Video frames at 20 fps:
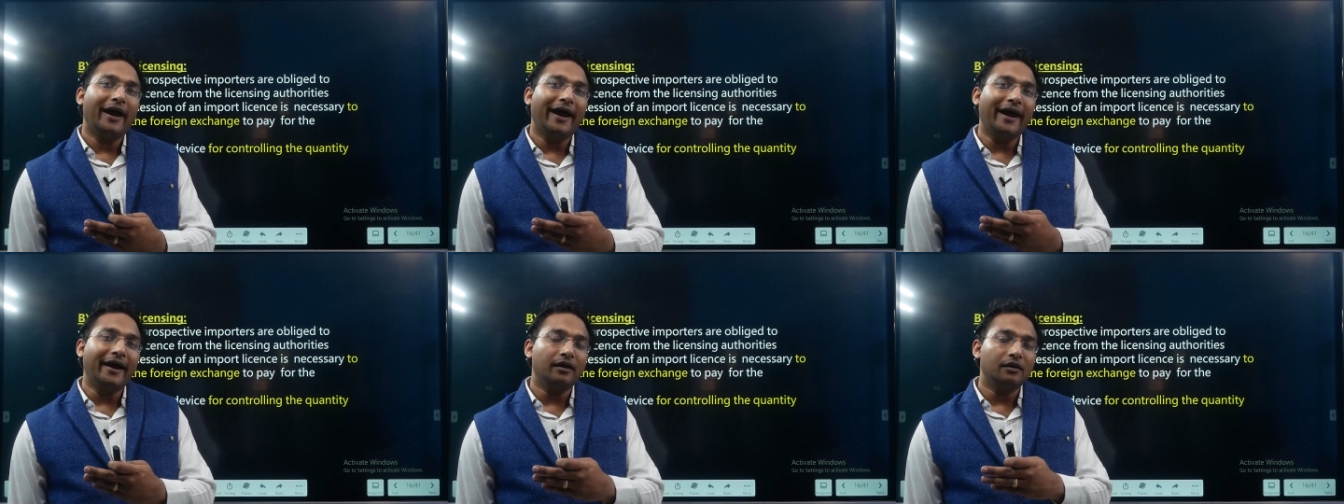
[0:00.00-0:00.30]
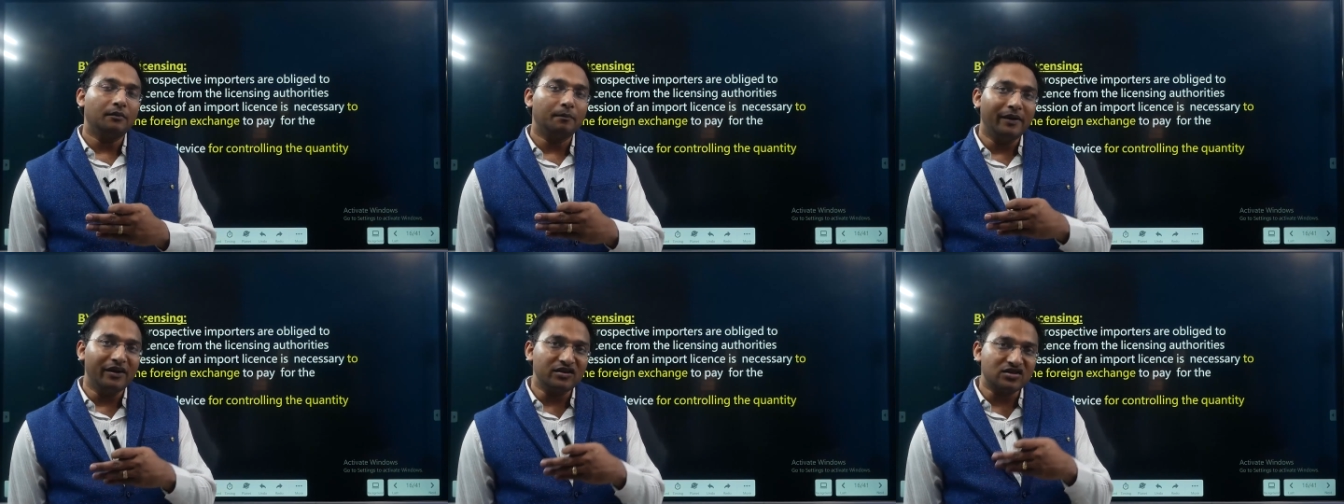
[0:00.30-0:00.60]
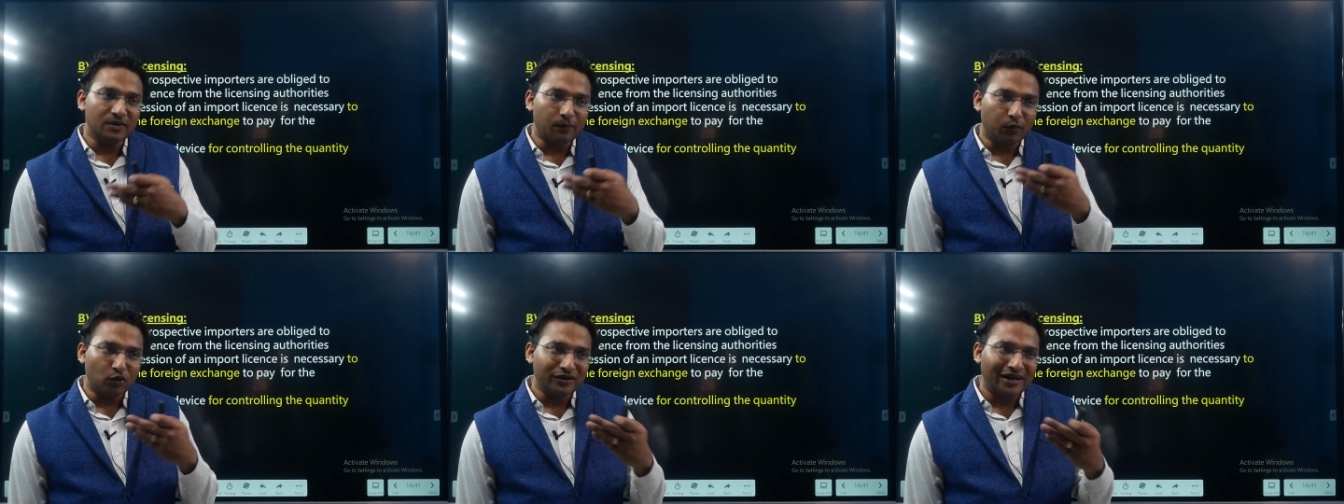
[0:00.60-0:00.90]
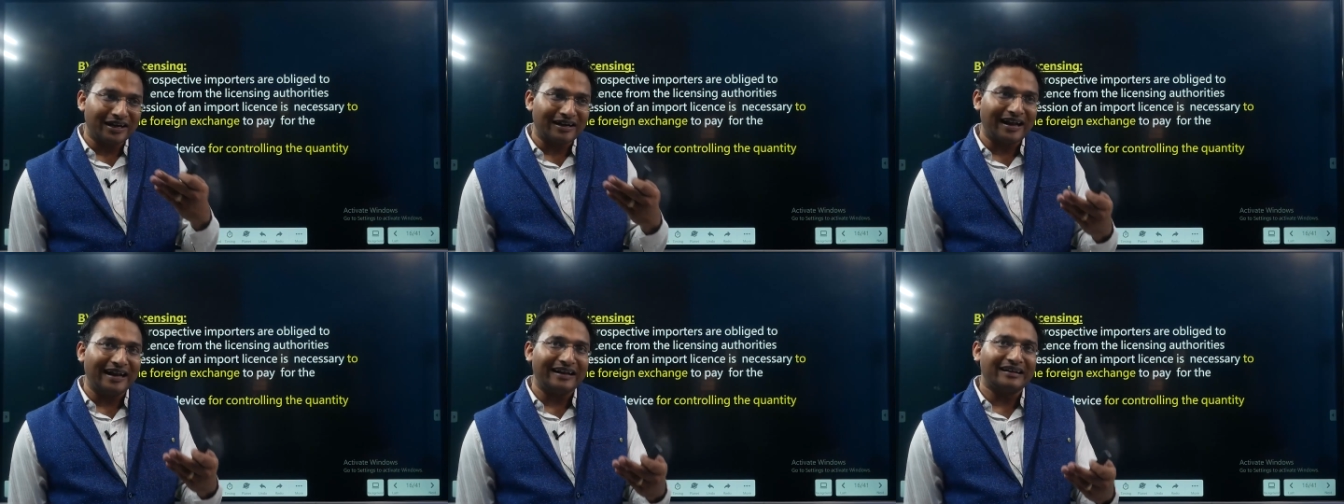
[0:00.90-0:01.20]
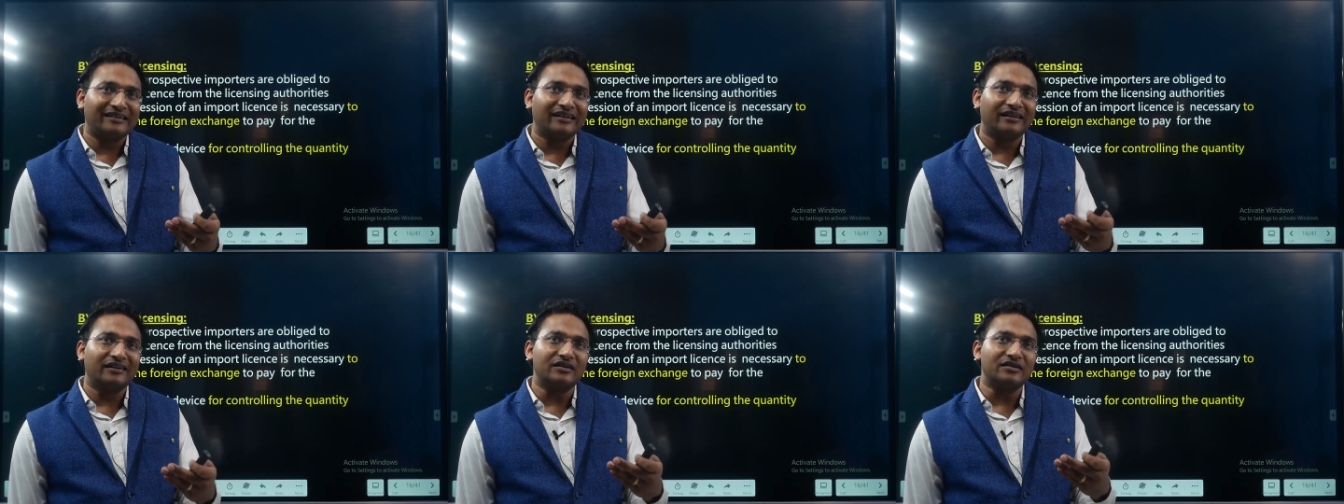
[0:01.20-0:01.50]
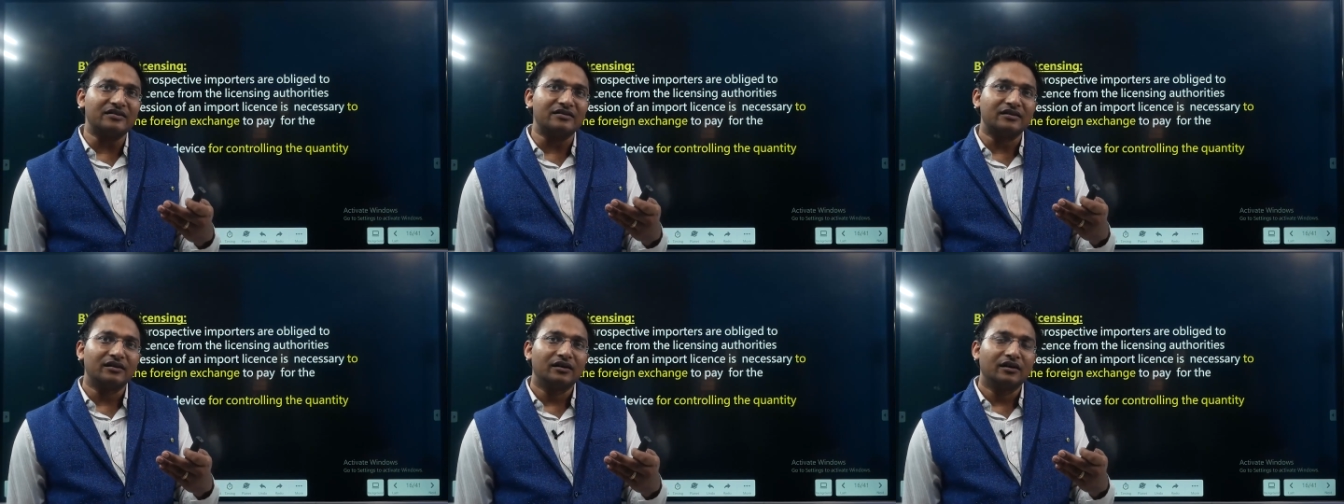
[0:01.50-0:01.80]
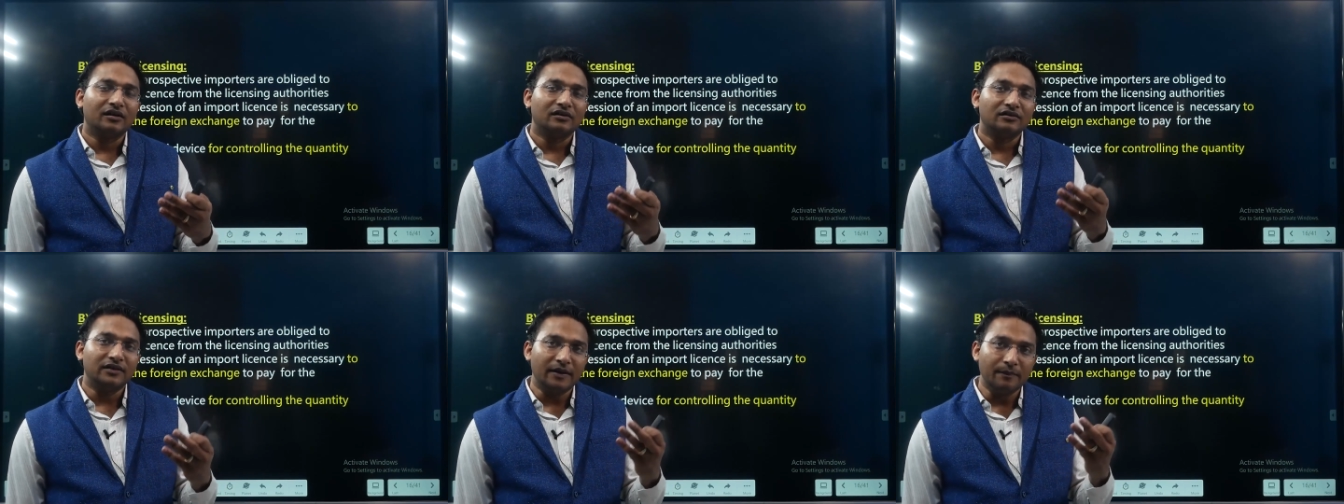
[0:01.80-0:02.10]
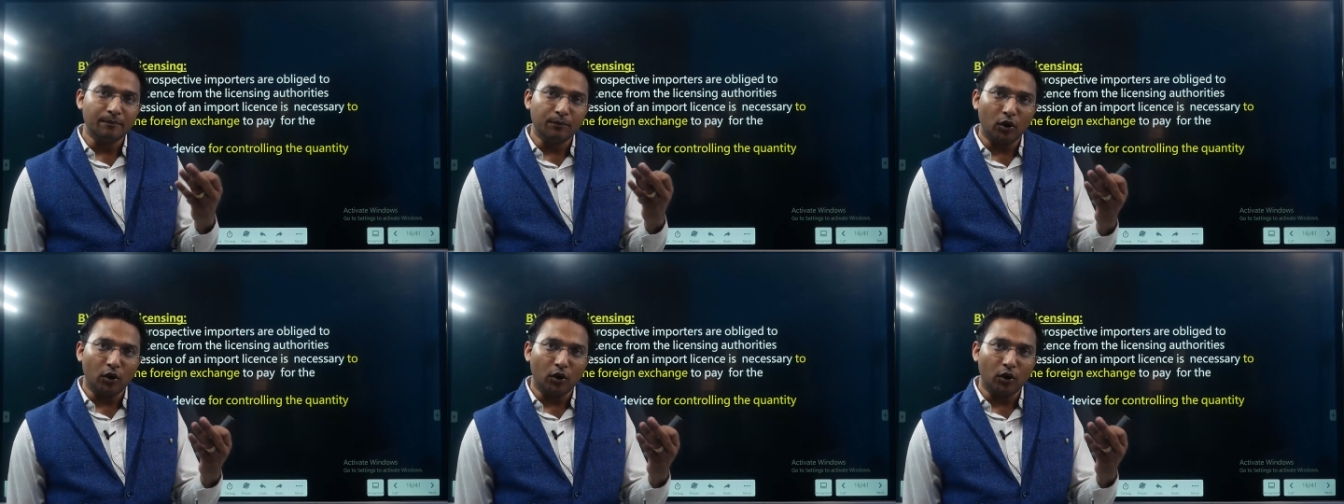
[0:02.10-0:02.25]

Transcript: and based upon that license, the